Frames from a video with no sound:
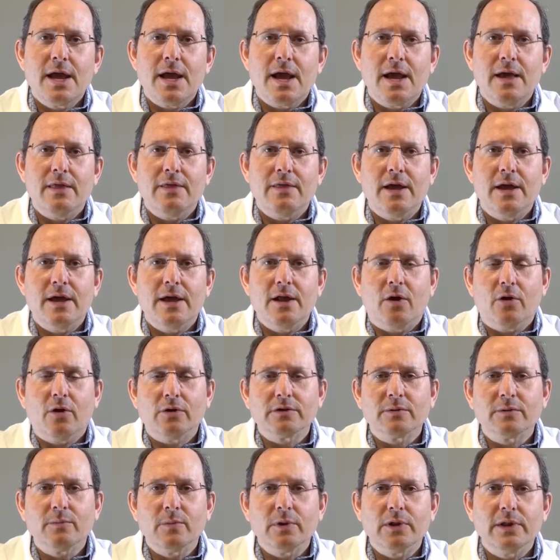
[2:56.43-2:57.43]
And then
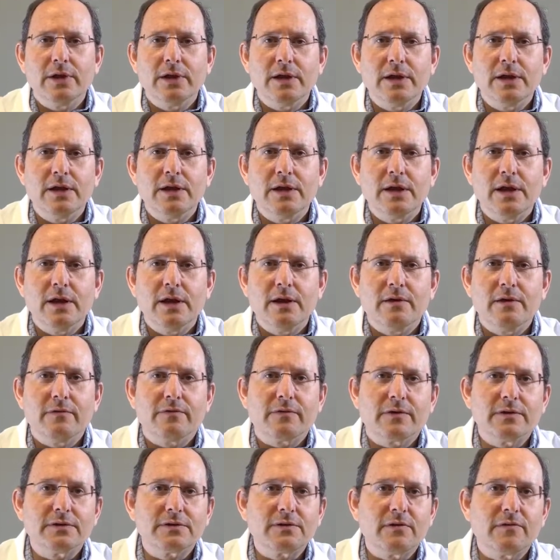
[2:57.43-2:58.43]
ultimately, if
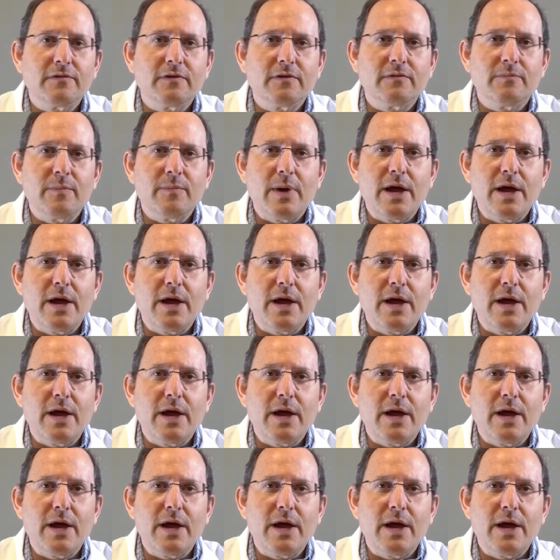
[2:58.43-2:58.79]
conservative